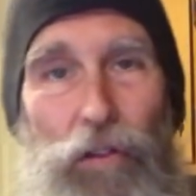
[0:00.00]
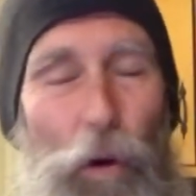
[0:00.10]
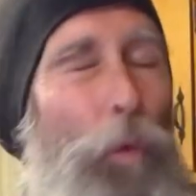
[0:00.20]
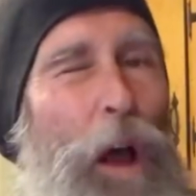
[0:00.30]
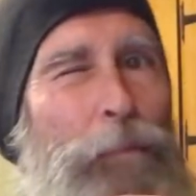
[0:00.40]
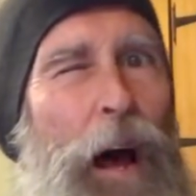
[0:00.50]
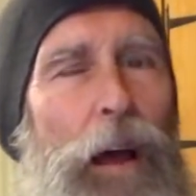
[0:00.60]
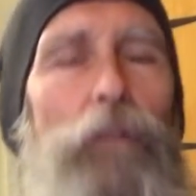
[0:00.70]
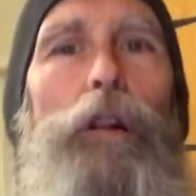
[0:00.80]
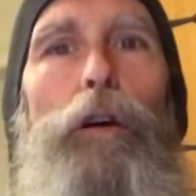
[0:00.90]
the way
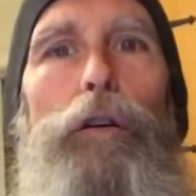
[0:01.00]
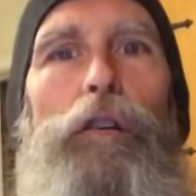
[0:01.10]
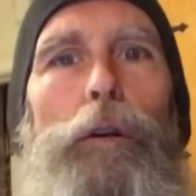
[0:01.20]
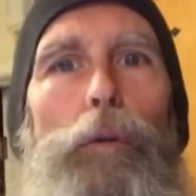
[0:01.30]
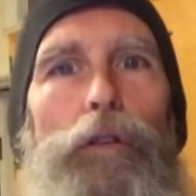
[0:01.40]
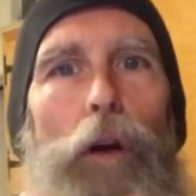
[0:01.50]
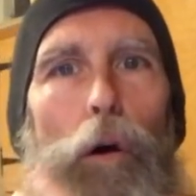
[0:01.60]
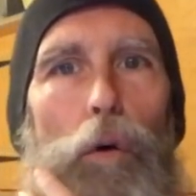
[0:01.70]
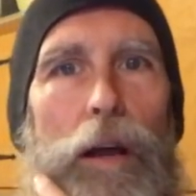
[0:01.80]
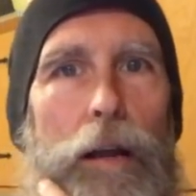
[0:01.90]
my evolution was
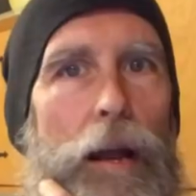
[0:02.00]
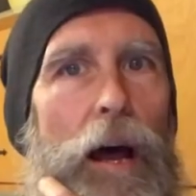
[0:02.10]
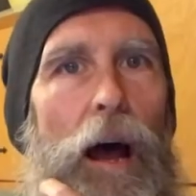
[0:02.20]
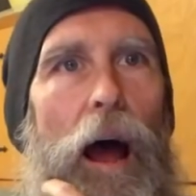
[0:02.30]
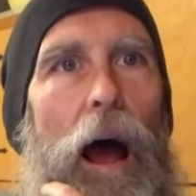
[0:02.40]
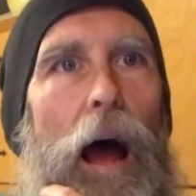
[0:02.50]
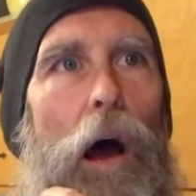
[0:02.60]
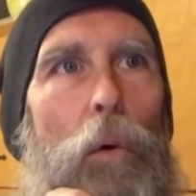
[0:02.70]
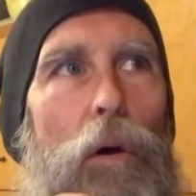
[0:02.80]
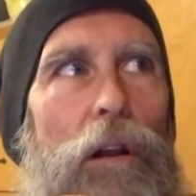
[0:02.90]
going,
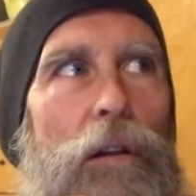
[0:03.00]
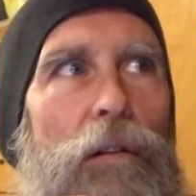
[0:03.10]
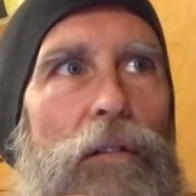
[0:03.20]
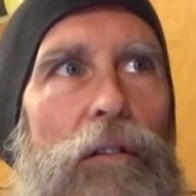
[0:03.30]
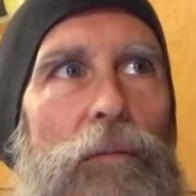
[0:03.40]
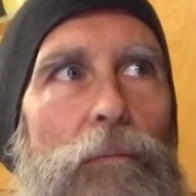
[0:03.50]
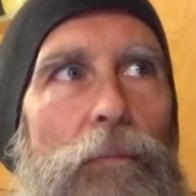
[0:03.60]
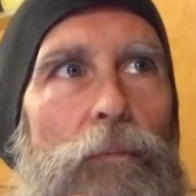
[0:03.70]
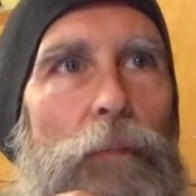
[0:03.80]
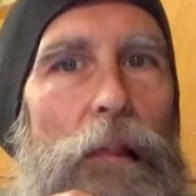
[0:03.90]
I would
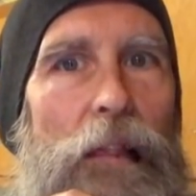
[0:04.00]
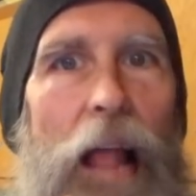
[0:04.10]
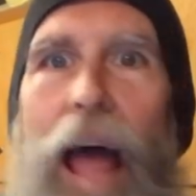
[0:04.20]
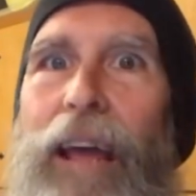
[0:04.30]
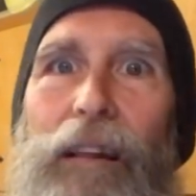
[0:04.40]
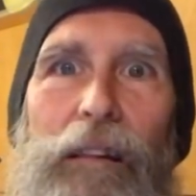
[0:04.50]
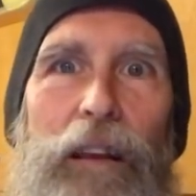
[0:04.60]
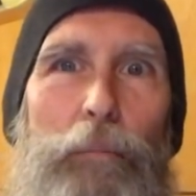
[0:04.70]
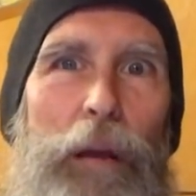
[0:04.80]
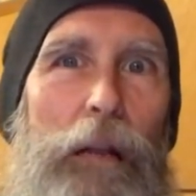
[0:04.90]

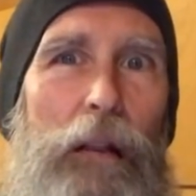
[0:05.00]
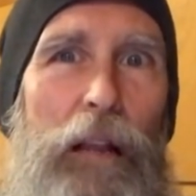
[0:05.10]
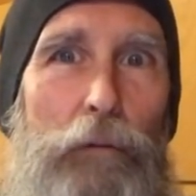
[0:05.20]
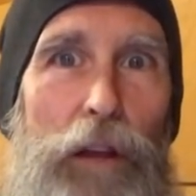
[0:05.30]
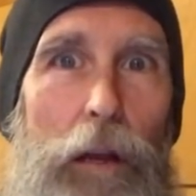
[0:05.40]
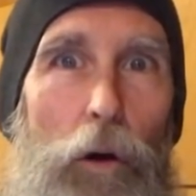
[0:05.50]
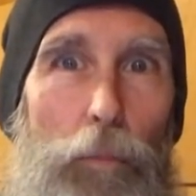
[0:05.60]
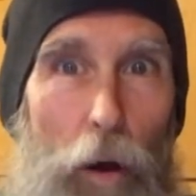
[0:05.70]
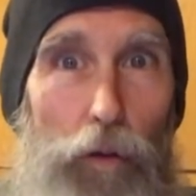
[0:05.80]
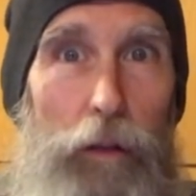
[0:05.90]
likely be living
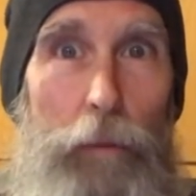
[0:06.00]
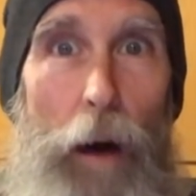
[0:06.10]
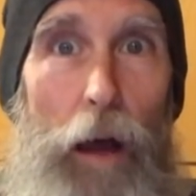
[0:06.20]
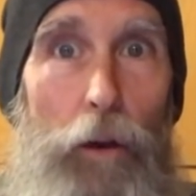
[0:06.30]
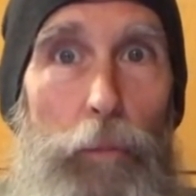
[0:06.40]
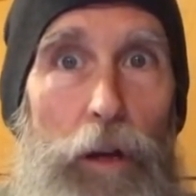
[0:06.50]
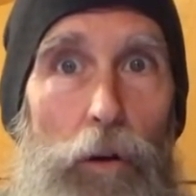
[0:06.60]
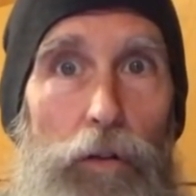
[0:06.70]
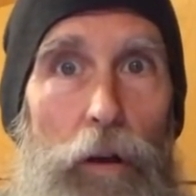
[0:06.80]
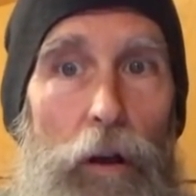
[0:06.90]
on mostly mono
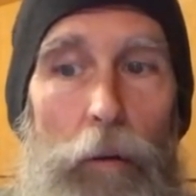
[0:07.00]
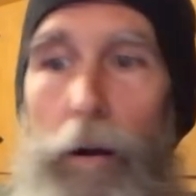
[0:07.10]
meals.